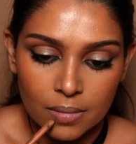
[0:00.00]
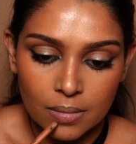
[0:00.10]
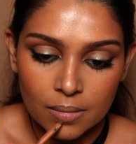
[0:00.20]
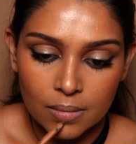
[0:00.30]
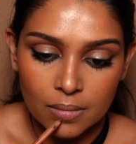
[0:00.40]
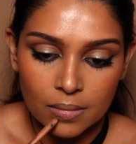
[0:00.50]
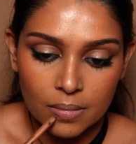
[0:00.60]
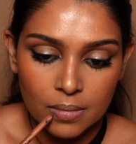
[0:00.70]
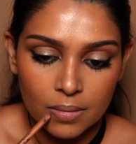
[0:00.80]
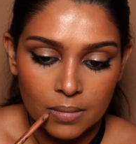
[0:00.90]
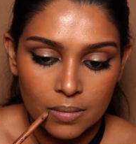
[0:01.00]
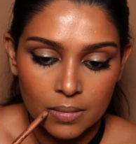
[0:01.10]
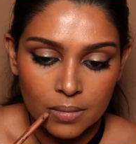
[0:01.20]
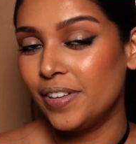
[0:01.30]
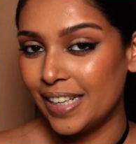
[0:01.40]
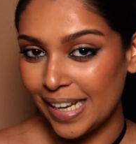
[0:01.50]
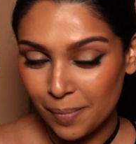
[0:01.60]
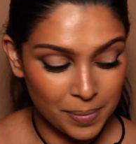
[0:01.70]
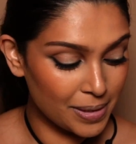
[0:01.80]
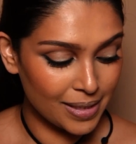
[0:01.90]
to my lips. And finally for
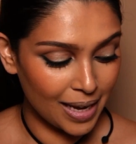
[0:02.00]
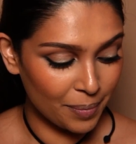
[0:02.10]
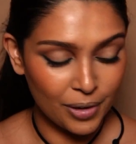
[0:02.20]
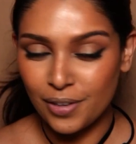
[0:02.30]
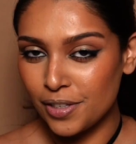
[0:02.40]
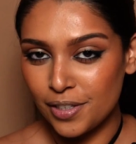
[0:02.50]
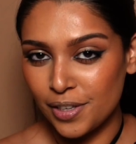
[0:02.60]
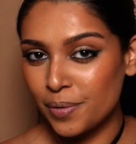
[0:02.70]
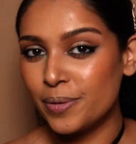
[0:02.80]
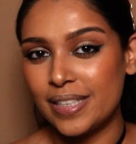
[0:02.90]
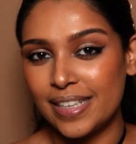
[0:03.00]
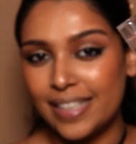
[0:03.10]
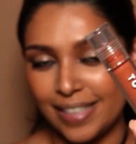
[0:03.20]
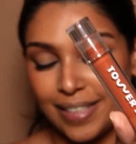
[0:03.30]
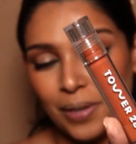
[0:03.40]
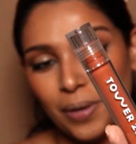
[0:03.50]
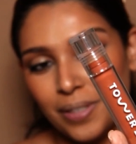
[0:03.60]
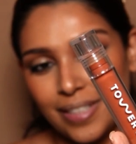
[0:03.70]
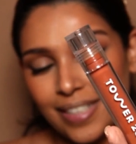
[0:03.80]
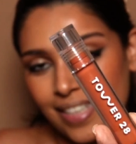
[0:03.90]
lips, I'm going to just use this
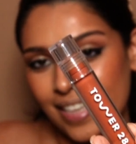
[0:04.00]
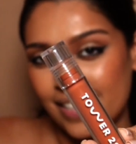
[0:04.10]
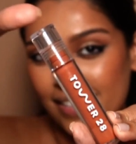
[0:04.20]
gloss. This is